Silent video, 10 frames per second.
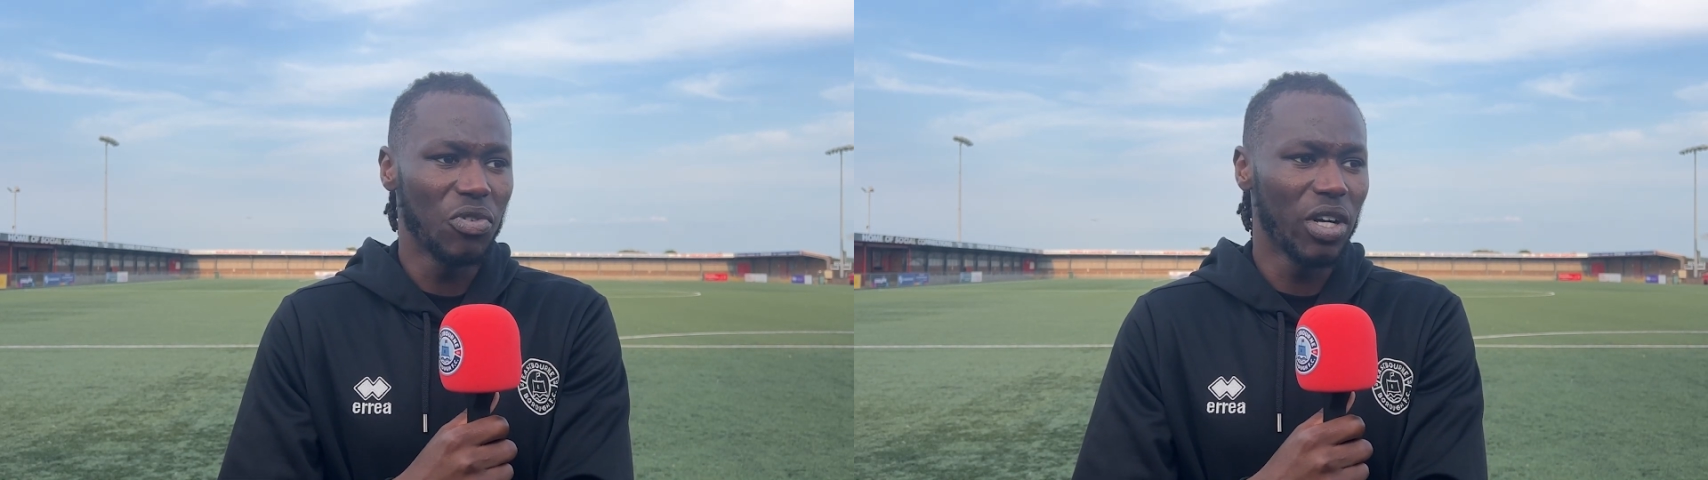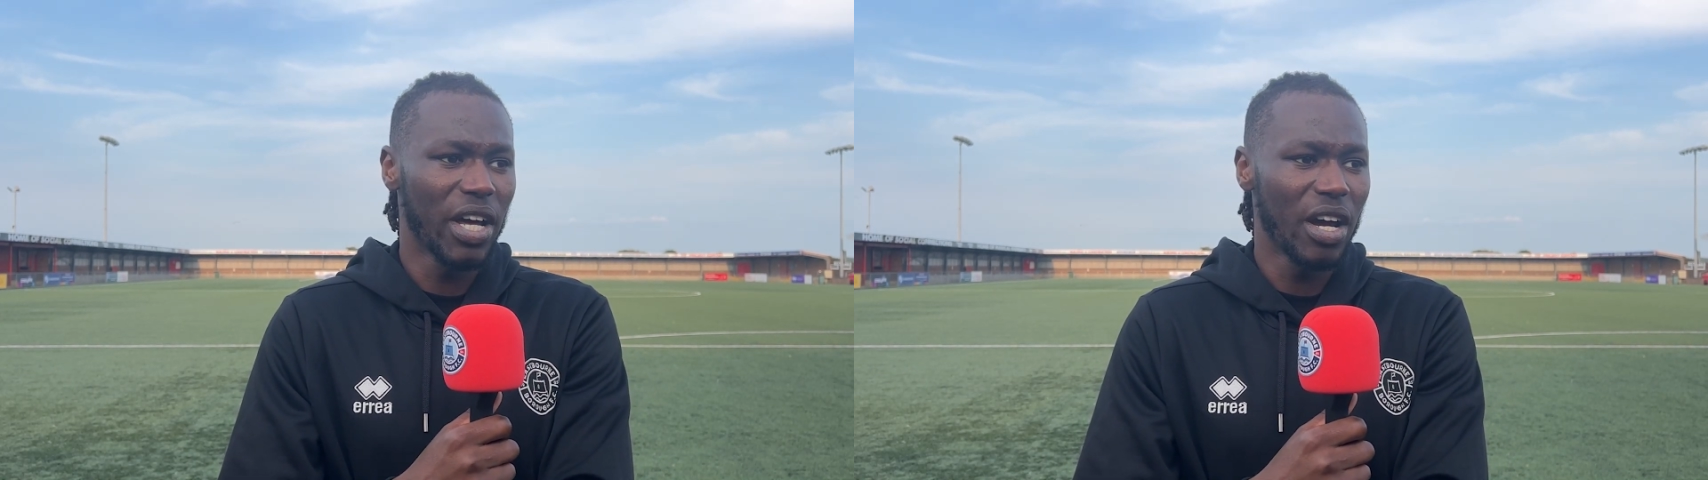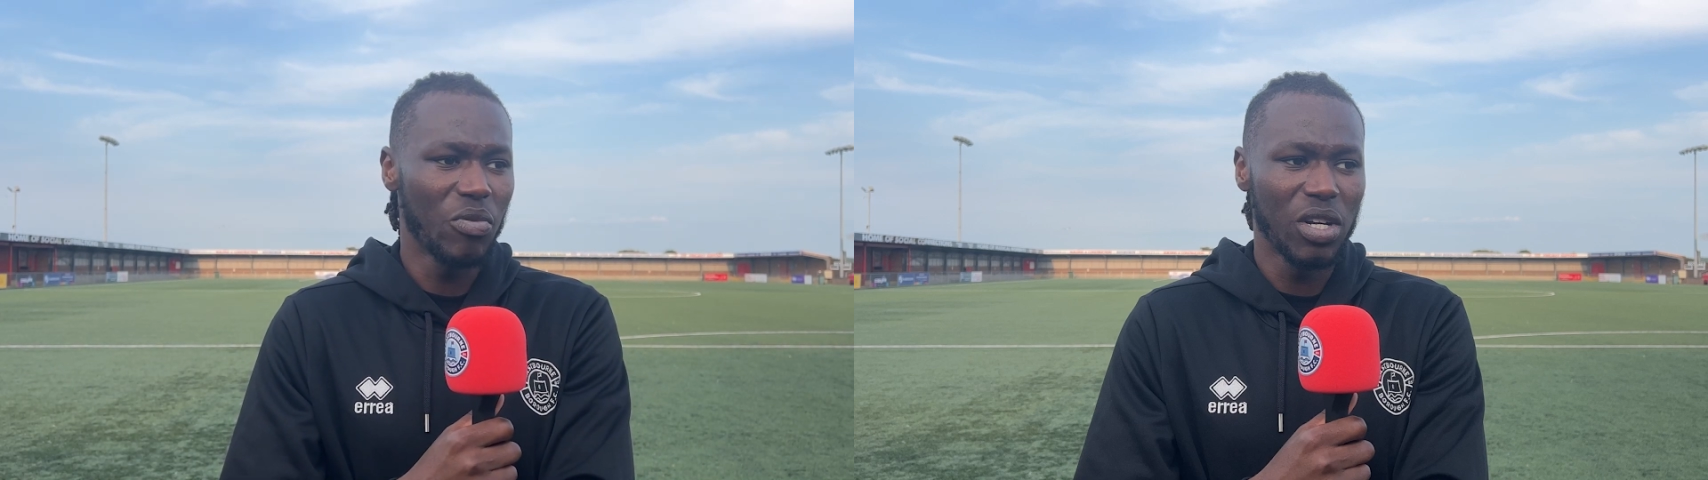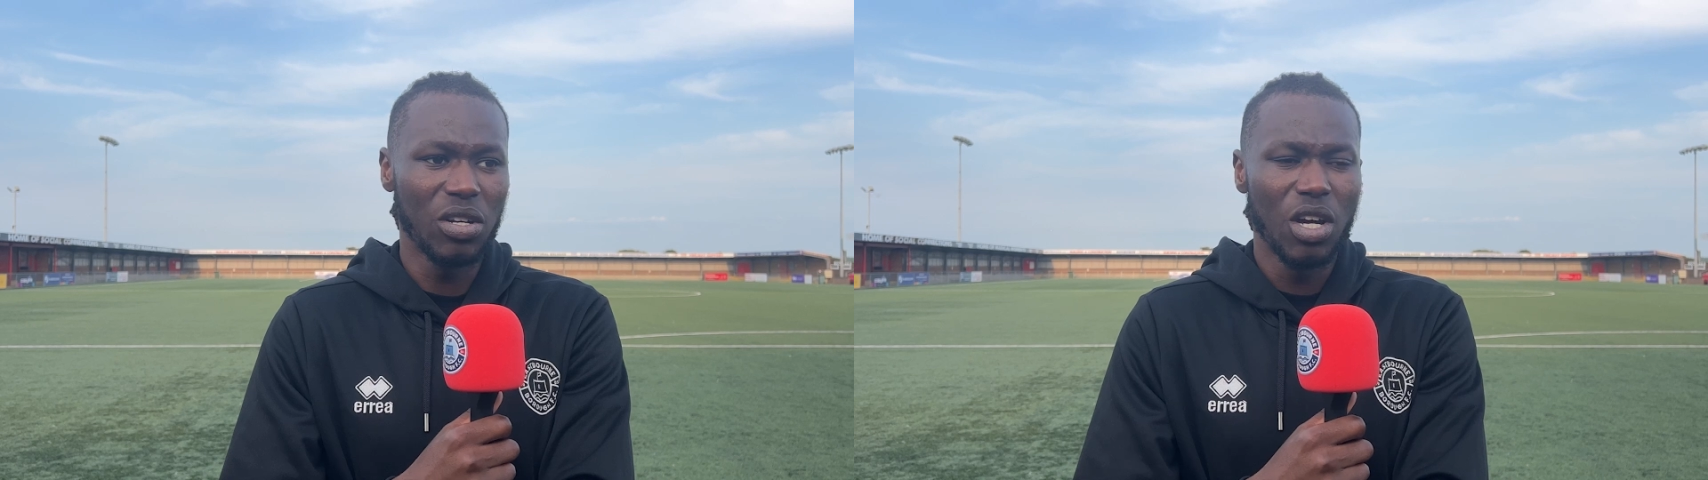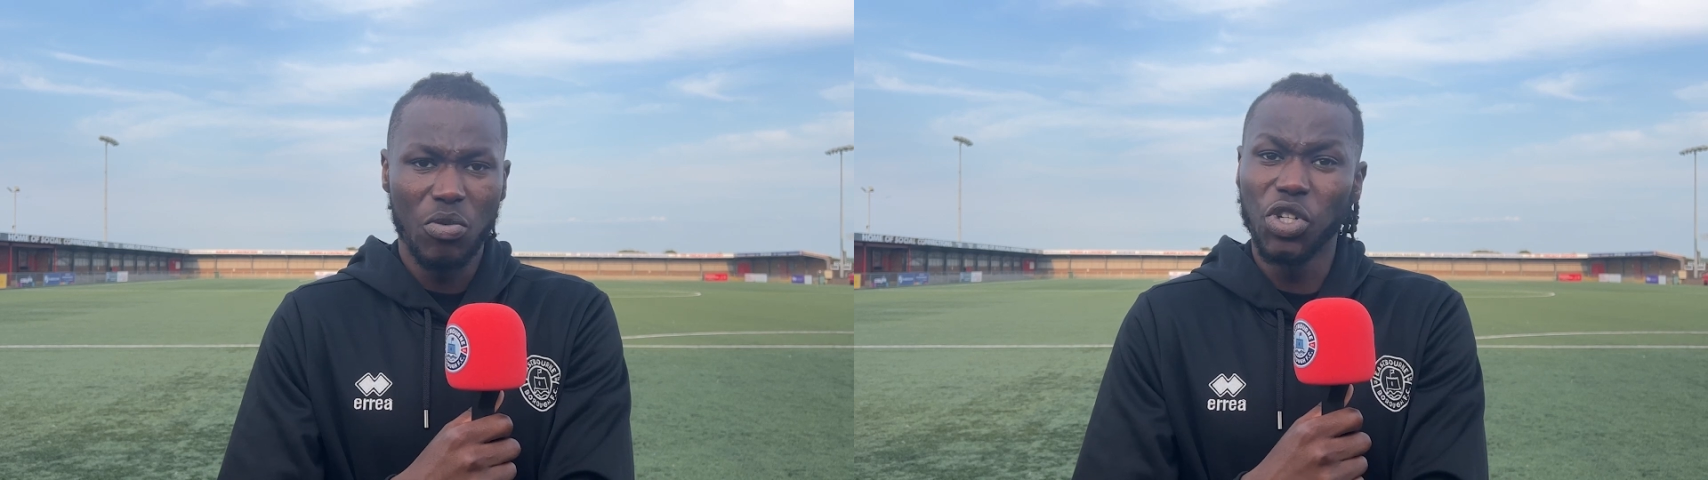gone there
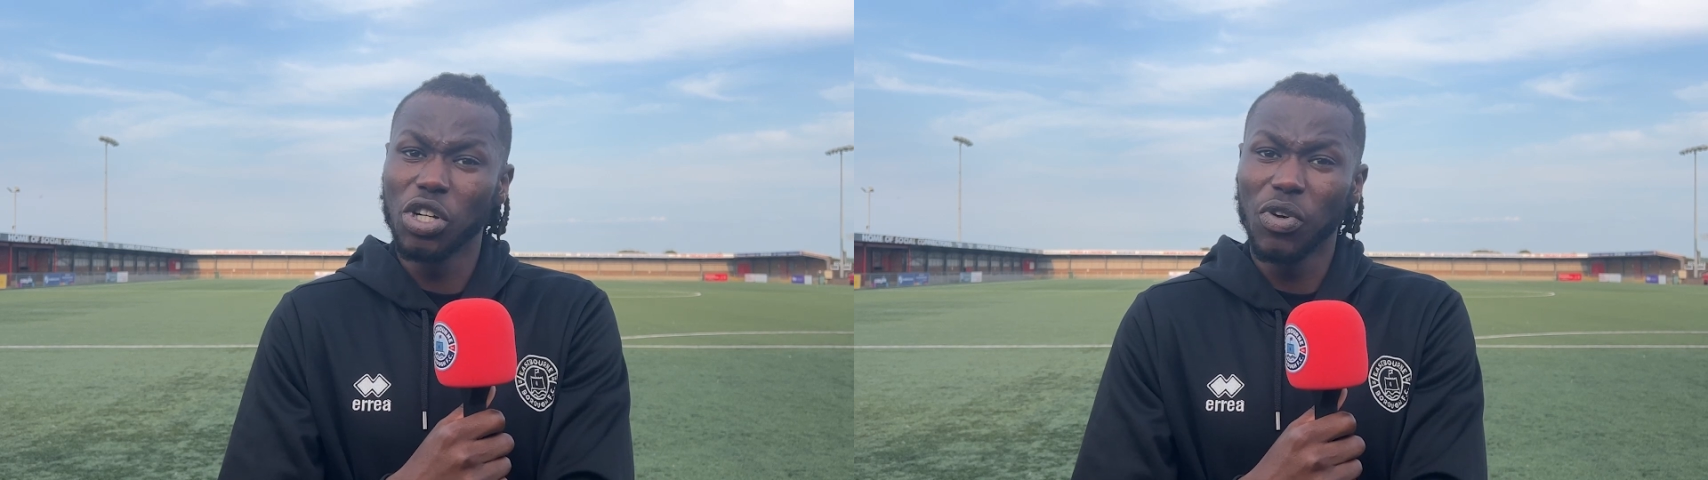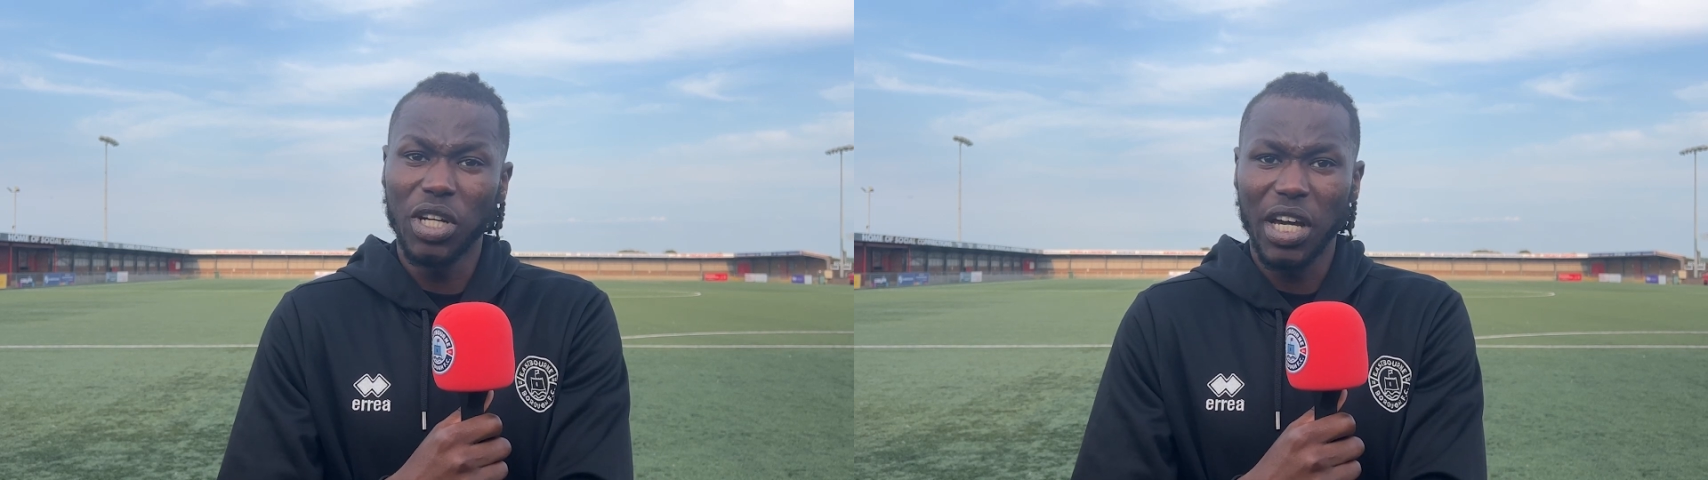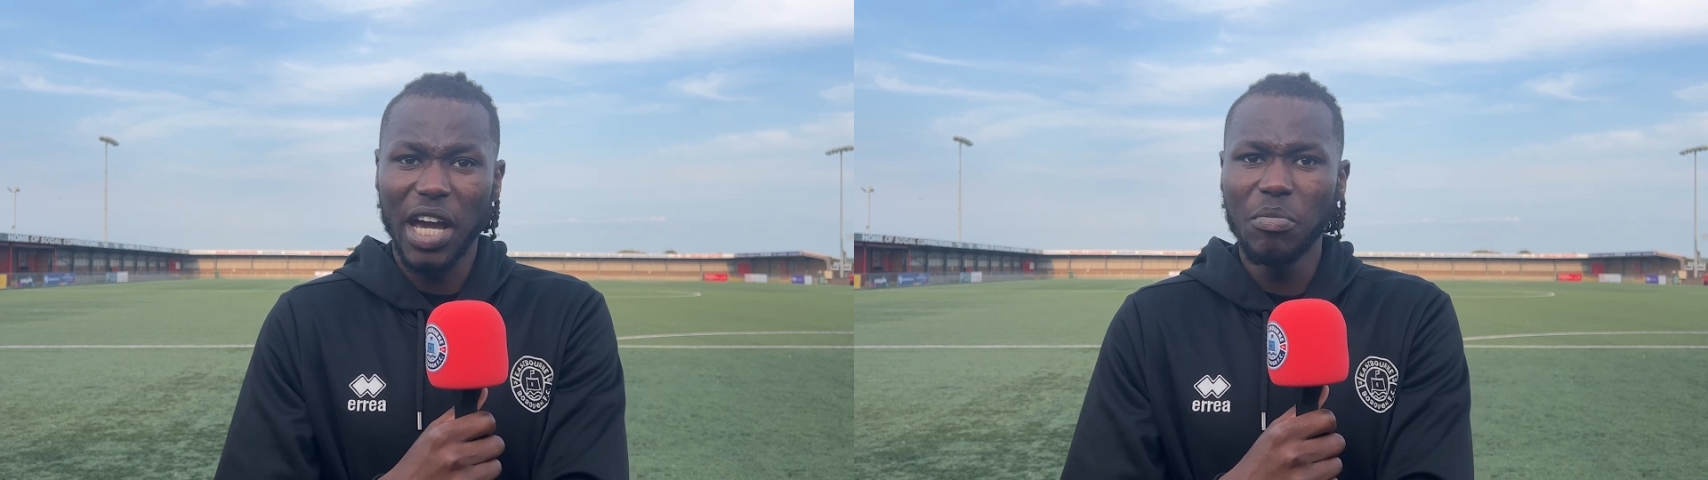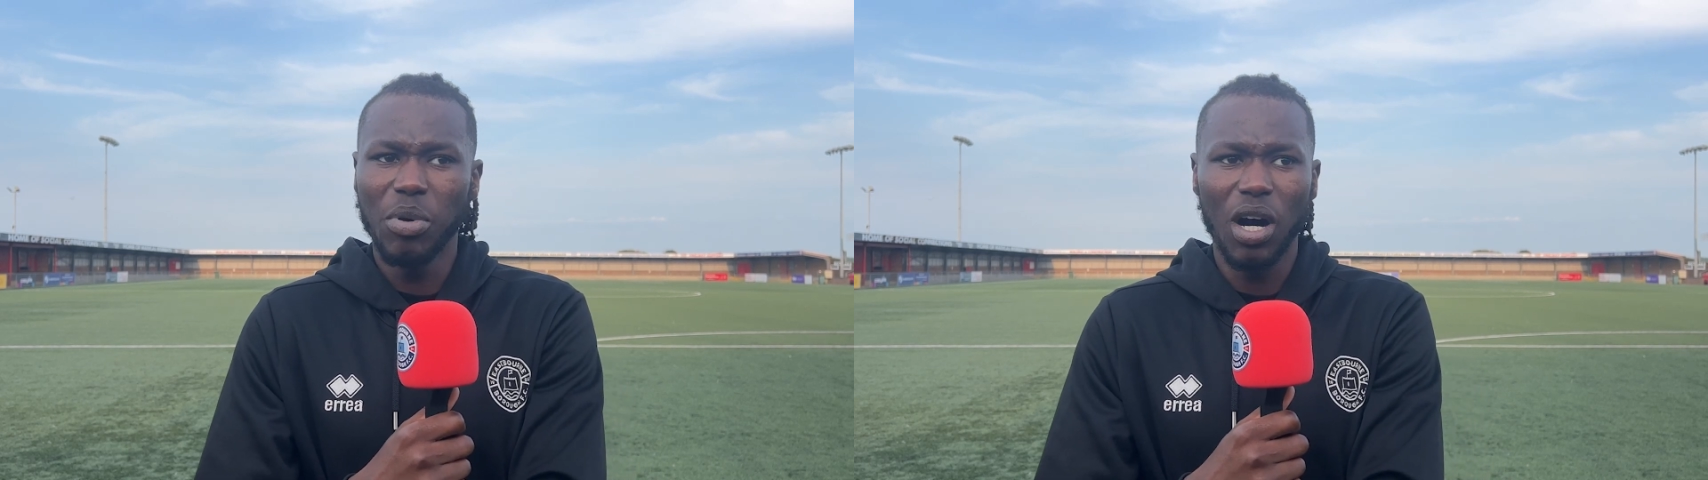and we should have won the game.